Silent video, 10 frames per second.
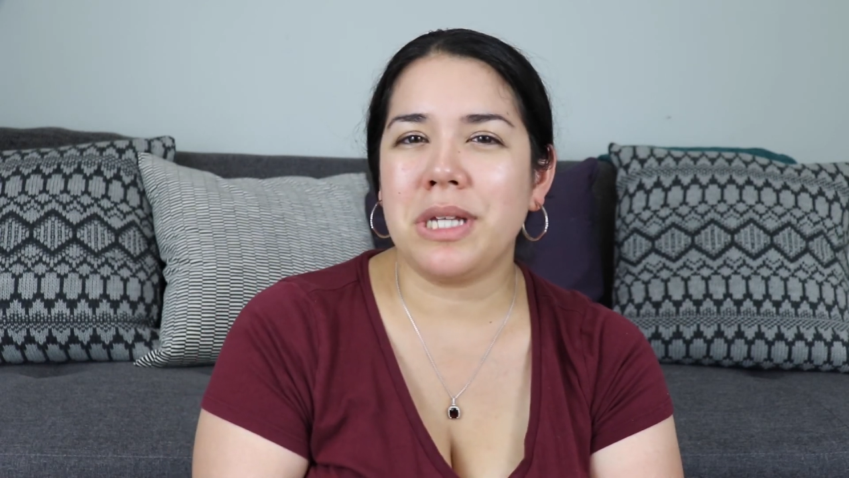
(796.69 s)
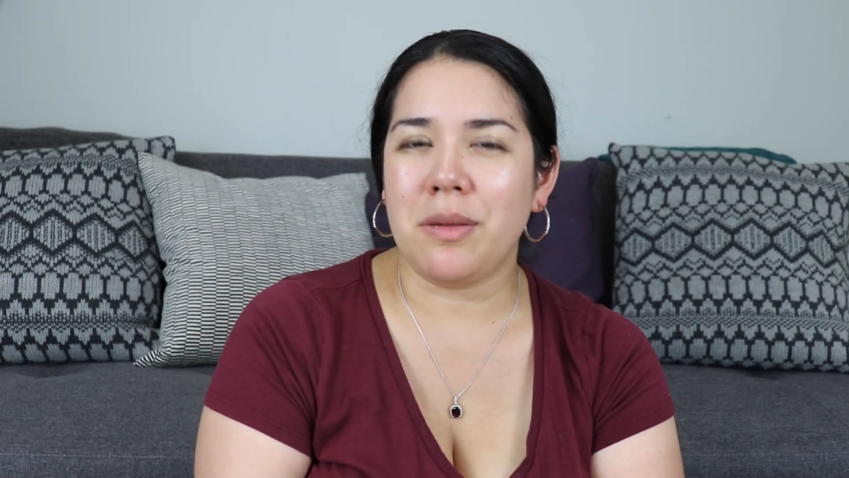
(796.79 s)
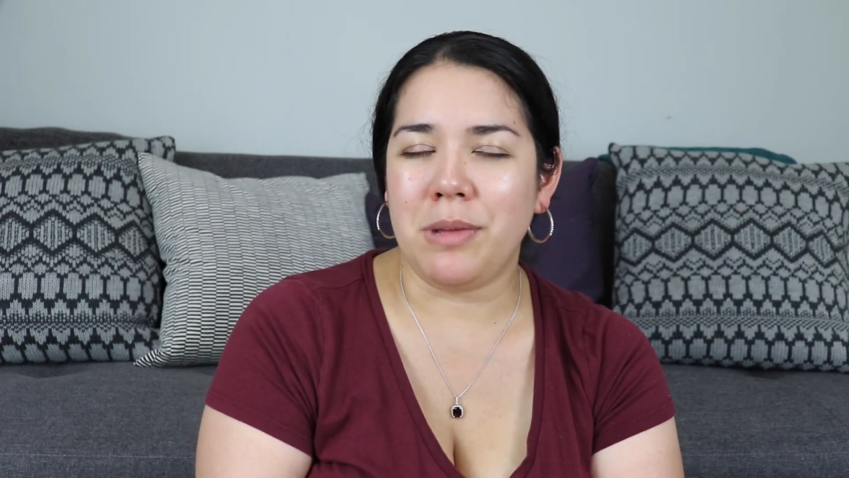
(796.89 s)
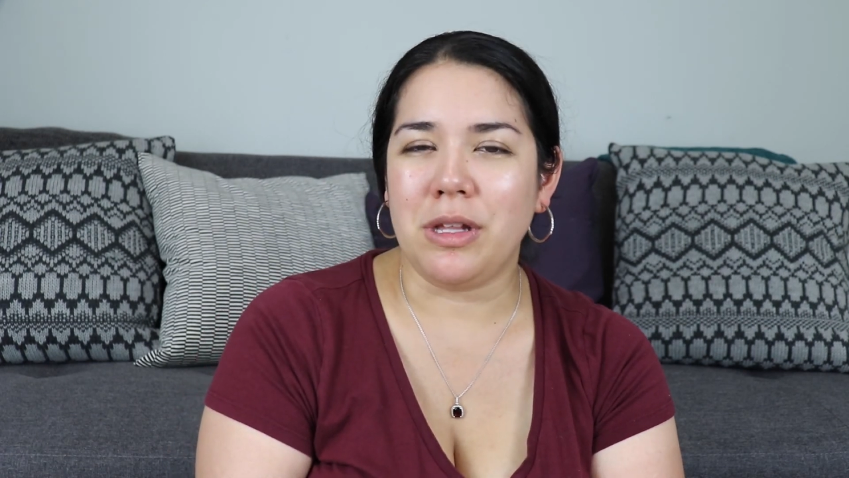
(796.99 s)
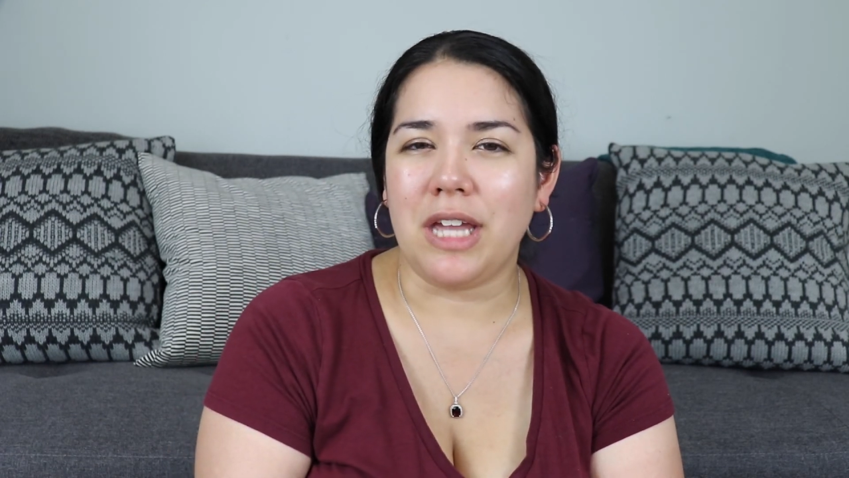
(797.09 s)

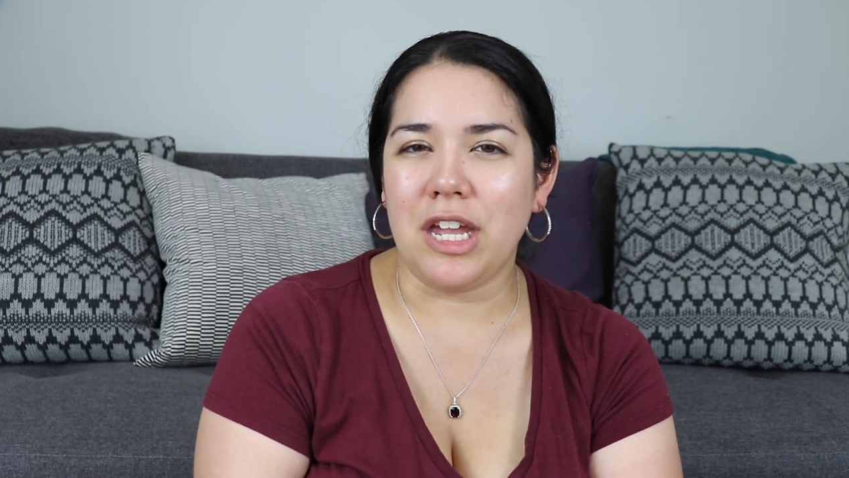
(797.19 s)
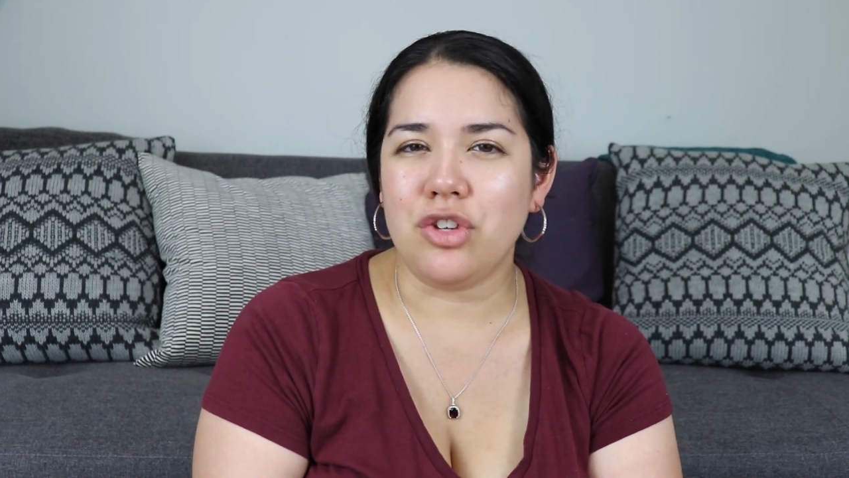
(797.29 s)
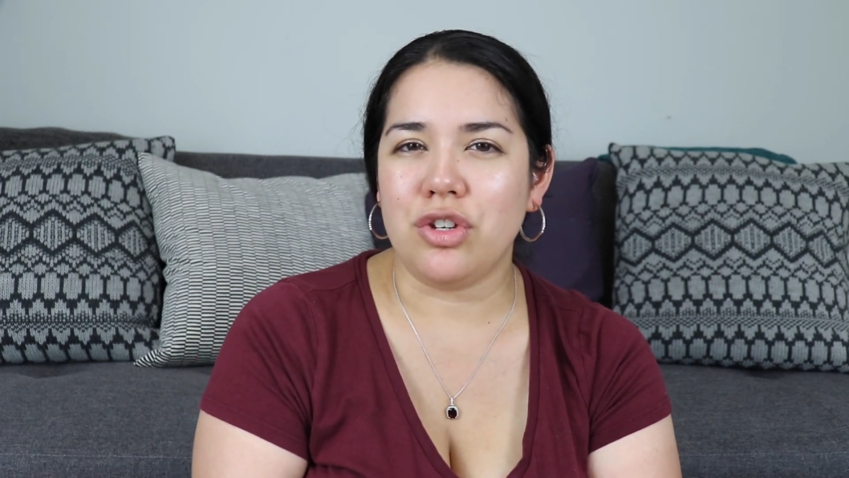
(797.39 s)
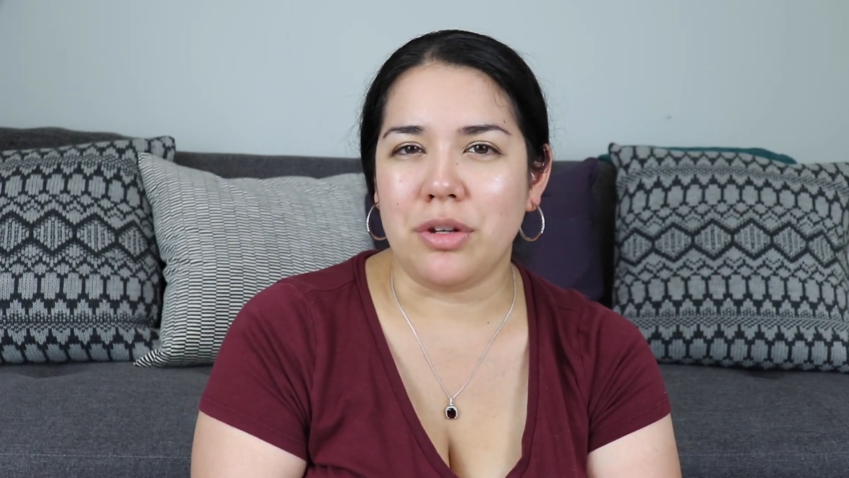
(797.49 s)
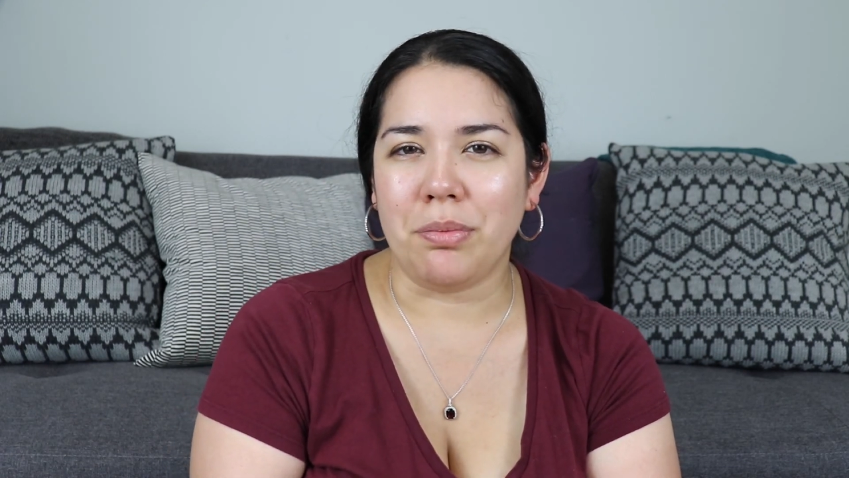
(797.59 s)

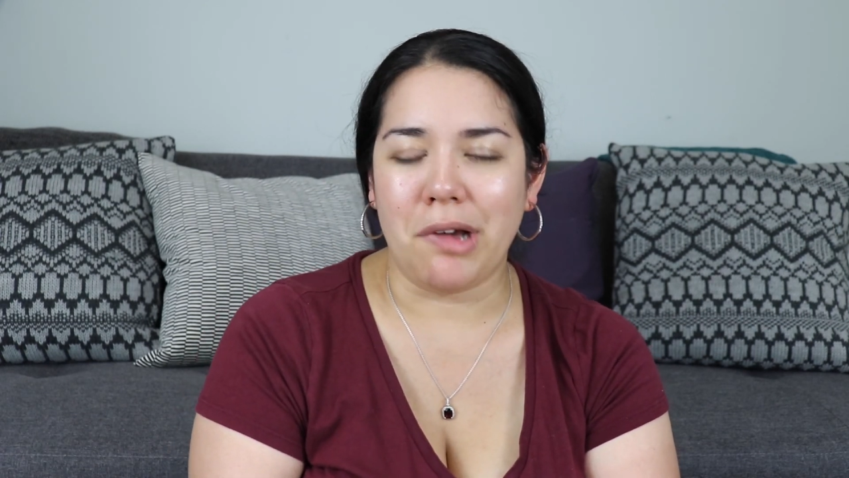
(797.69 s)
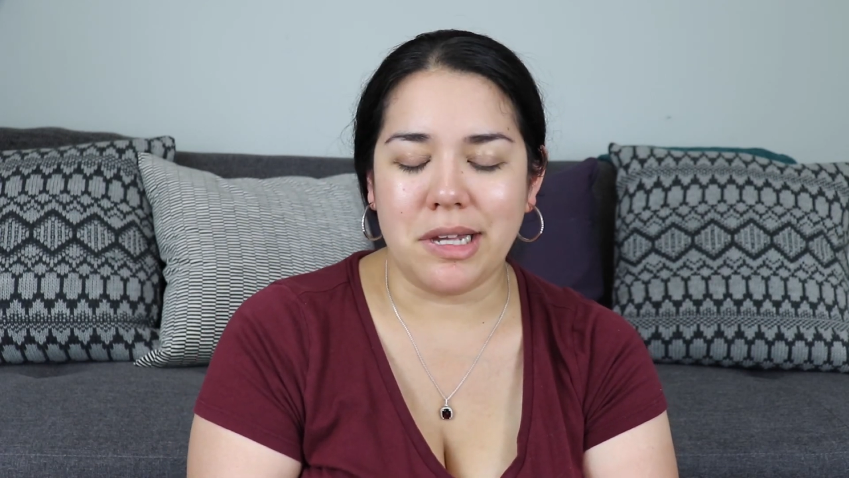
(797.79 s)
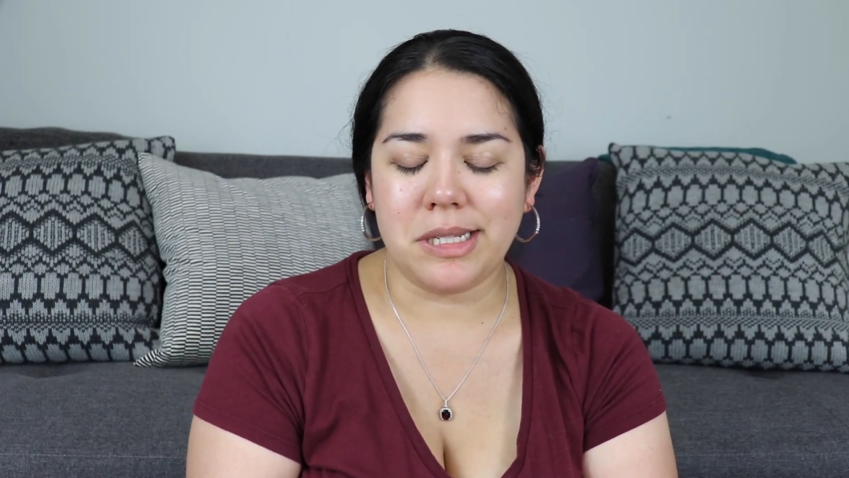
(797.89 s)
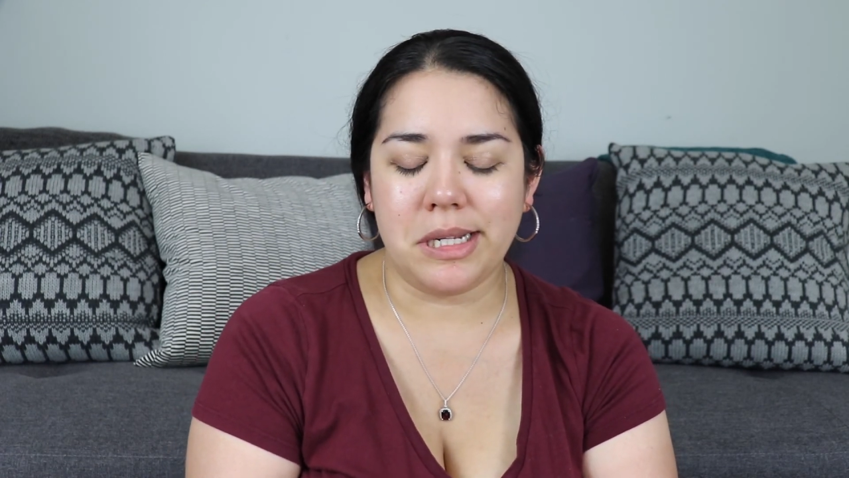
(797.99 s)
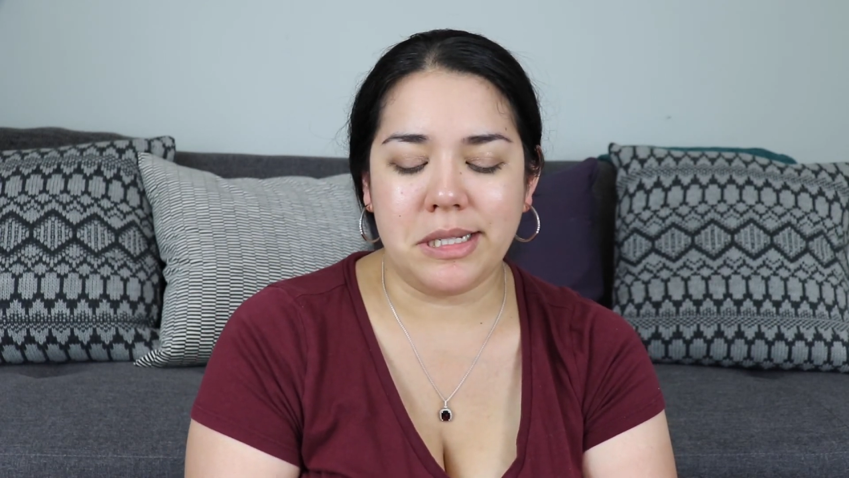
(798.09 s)
communication to
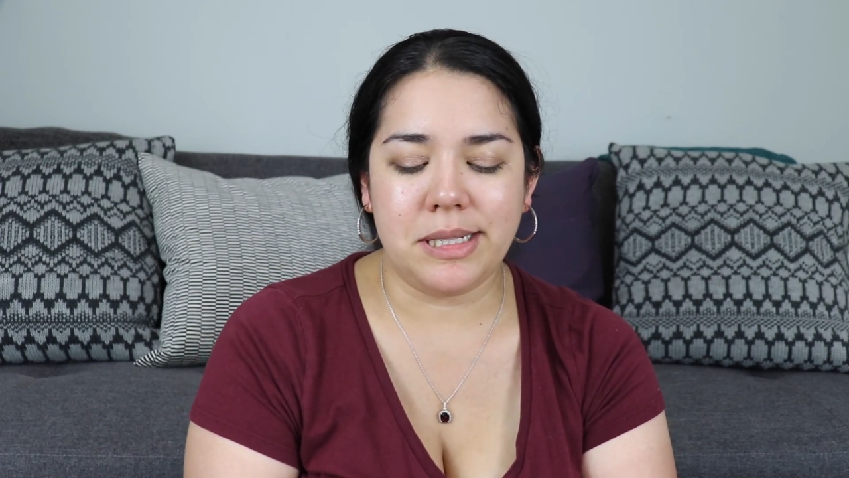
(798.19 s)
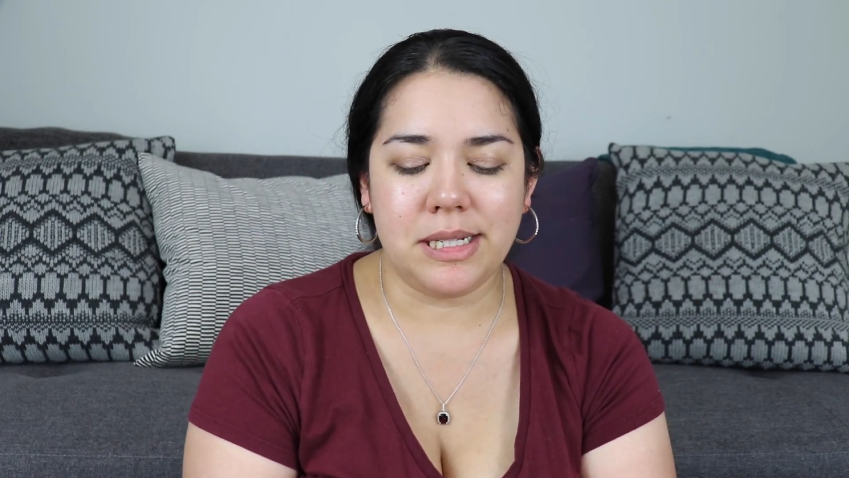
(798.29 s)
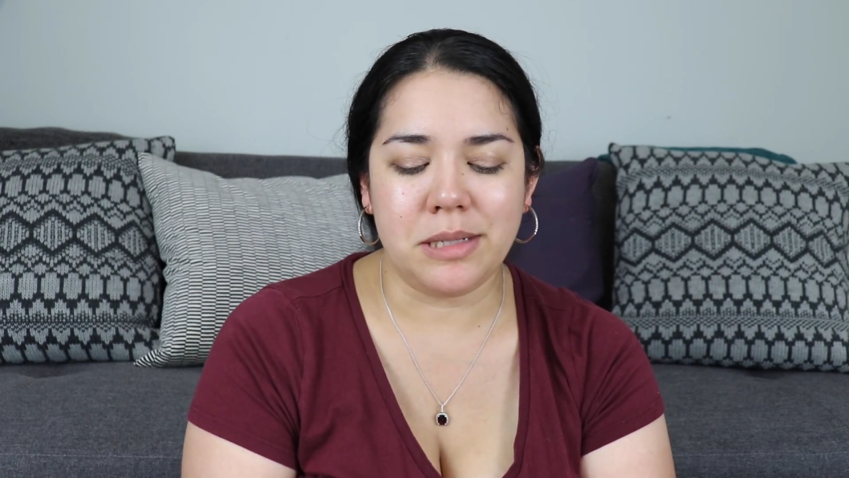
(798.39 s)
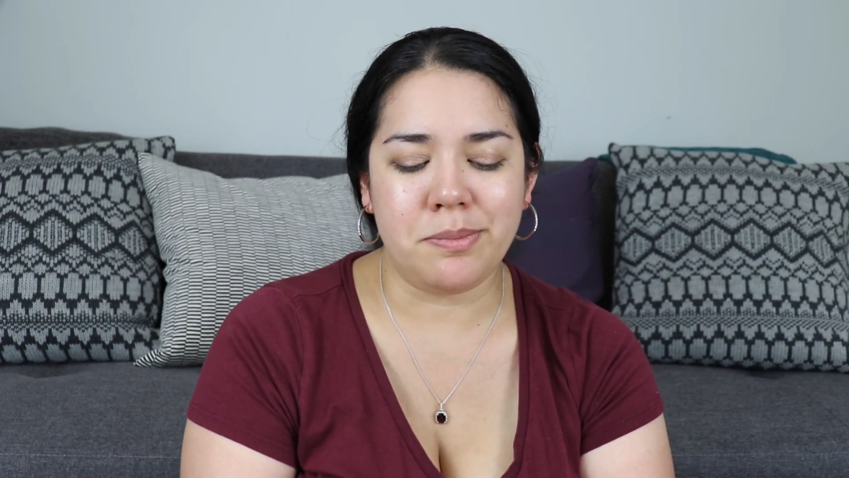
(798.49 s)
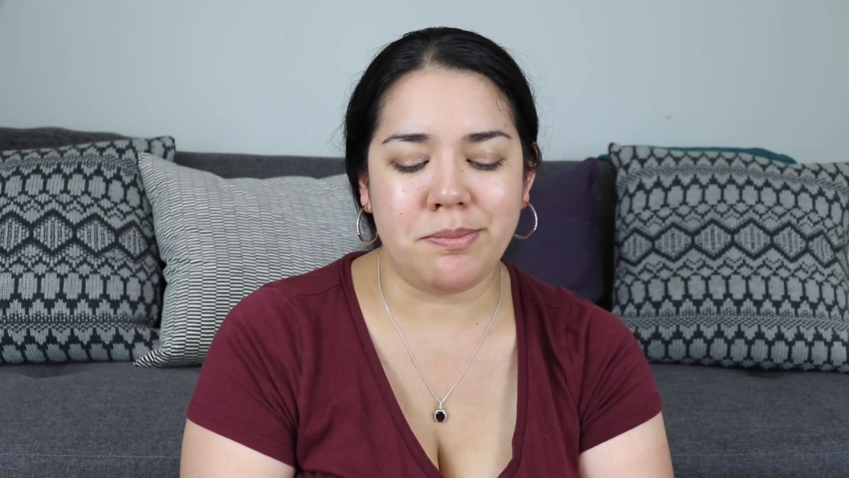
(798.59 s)
process,
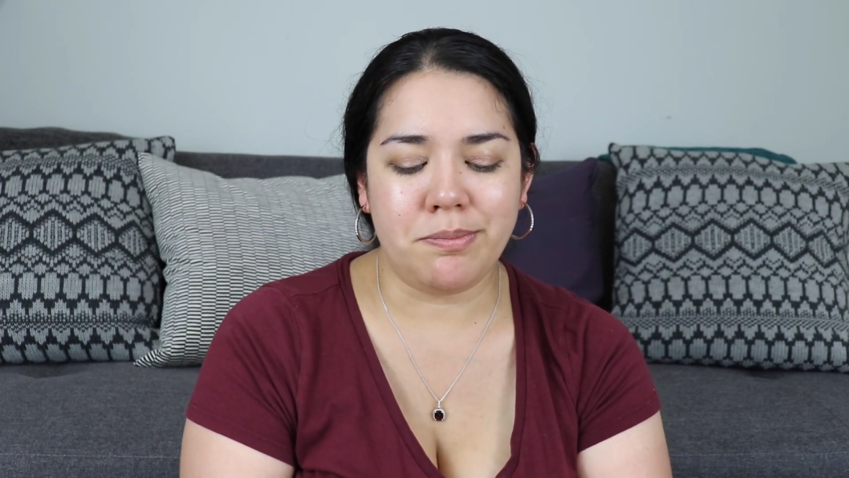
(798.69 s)
is